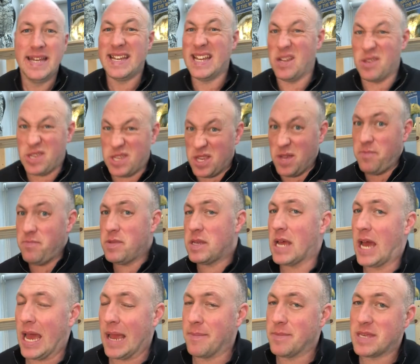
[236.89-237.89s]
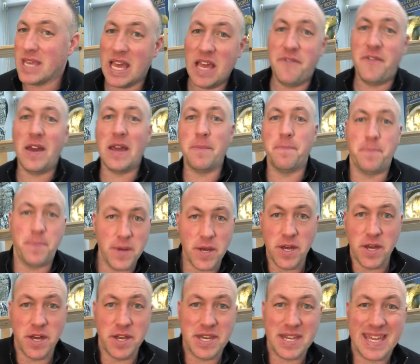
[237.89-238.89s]
Now, sometimes if a
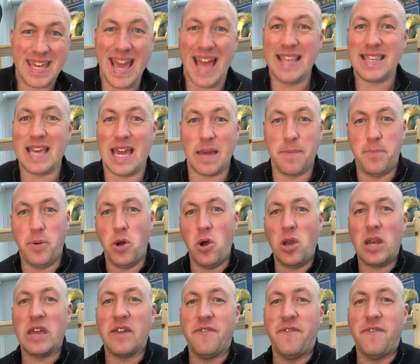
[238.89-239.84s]
bird gets a poorly